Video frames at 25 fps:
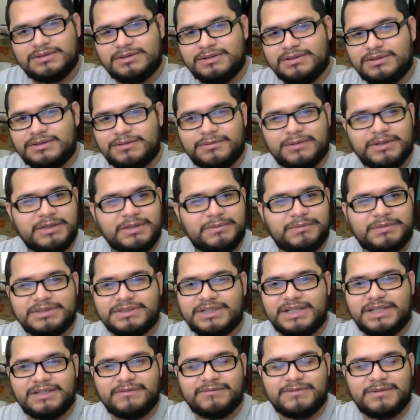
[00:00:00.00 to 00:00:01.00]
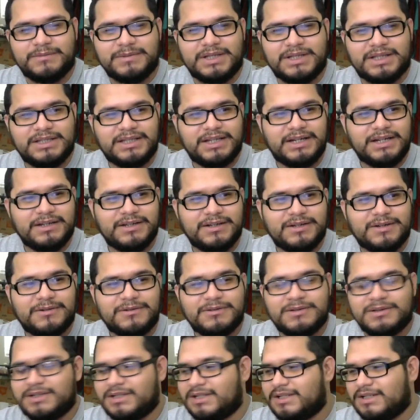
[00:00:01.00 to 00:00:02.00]
20% of them that didn't
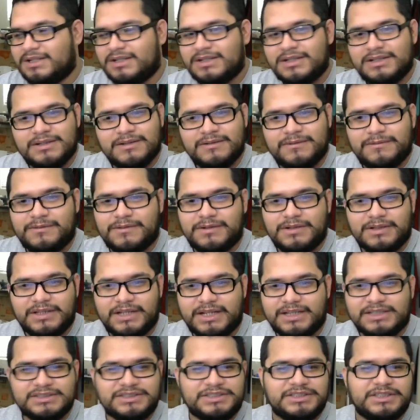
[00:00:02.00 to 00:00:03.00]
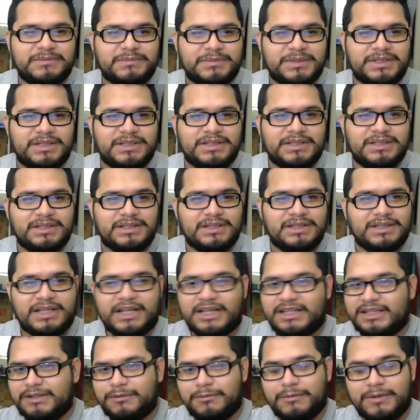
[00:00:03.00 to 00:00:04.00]
go for the next shipment,
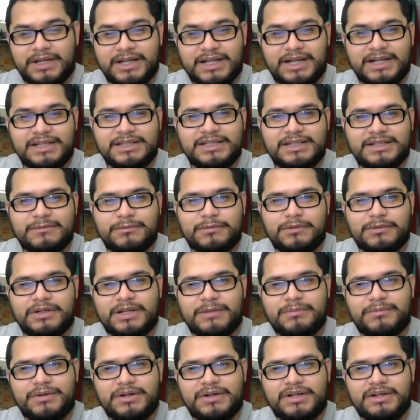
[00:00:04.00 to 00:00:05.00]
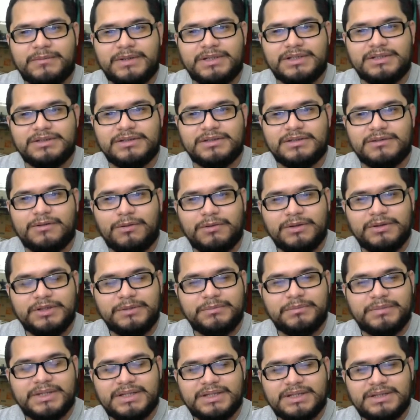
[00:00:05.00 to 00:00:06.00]
like the way I did it when I put them into the
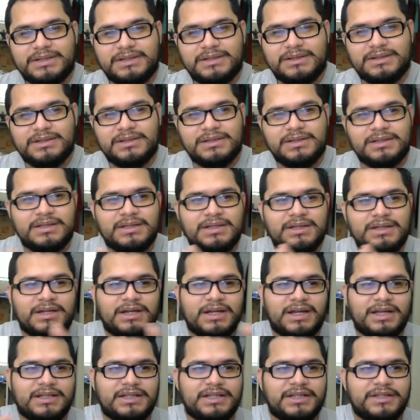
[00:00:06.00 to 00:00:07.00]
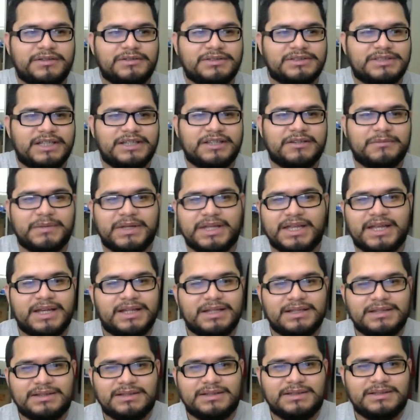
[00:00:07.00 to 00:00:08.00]
holding bin, and then you send them
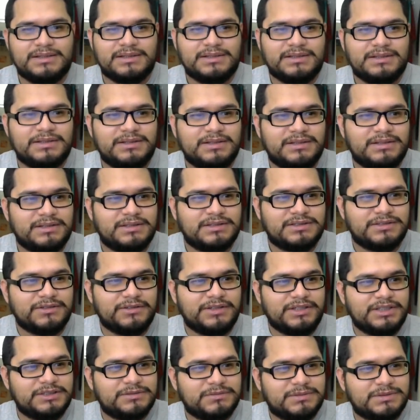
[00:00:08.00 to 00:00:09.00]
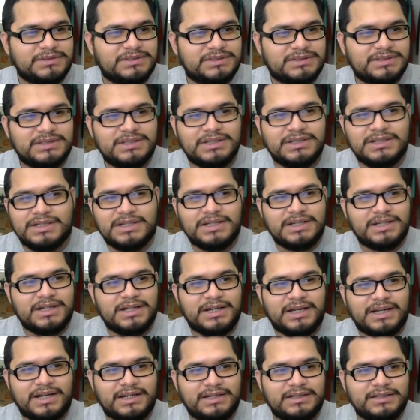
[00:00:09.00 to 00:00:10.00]
again. So these ones,
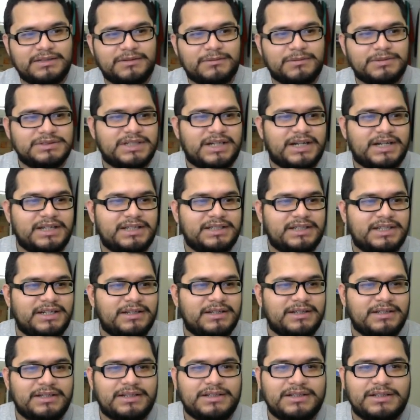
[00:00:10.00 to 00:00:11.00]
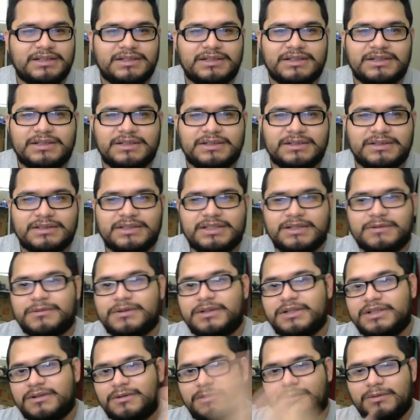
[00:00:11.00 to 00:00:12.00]
the ones that I did, they
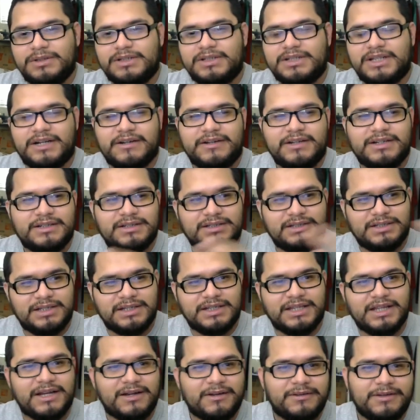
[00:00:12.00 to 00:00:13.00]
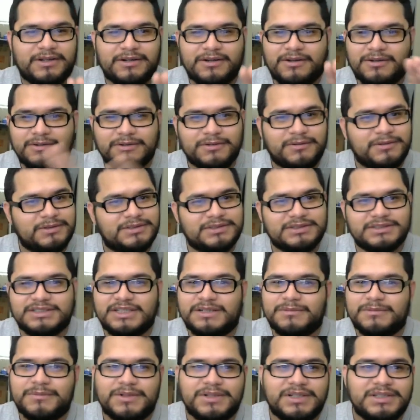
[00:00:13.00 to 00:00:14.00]
were in the holding area, and now they're all going to the
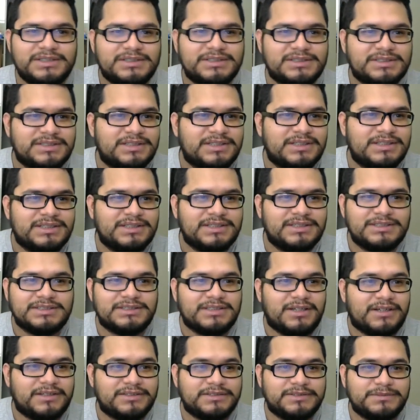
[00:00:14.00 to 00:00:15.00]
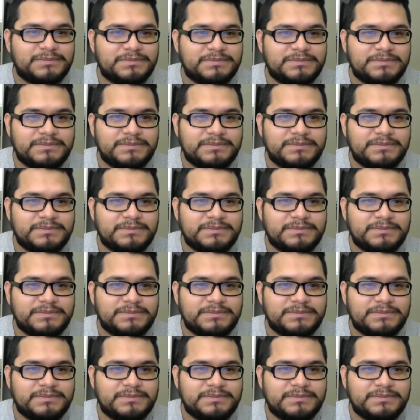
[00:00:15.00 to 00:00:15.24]
same ones. This is awesome.